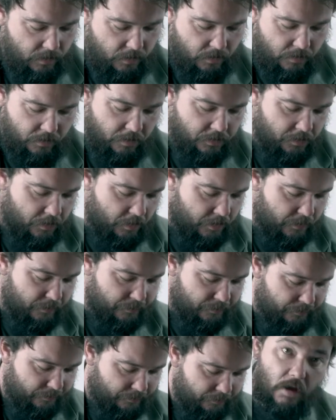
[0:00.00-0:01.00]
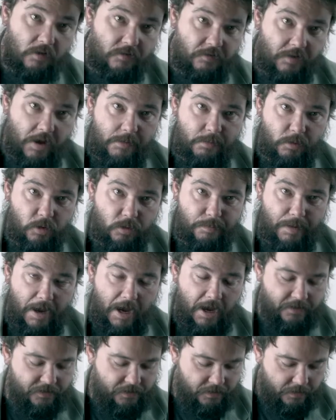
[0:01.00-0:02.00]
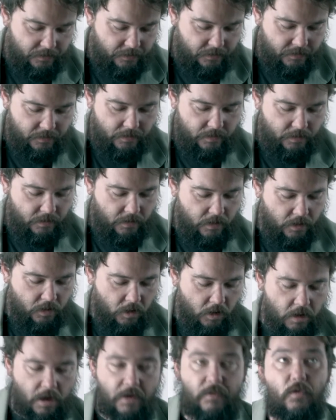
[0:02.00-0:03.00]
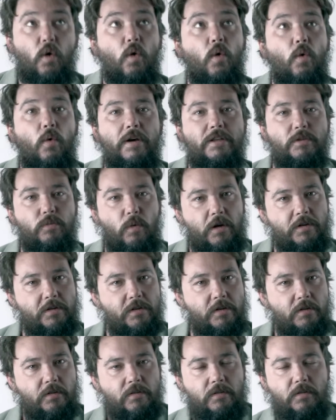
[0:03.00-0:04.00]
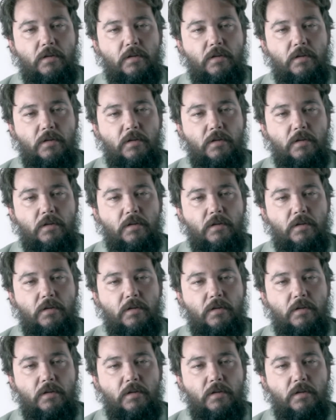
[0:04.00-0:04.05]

She's good. Fabled Passage, a card I've always wanted.